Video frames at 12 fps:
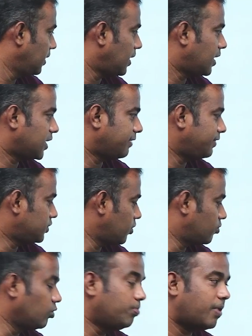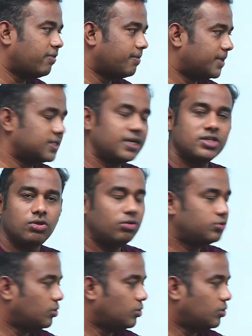refers to a group of a person as a whole.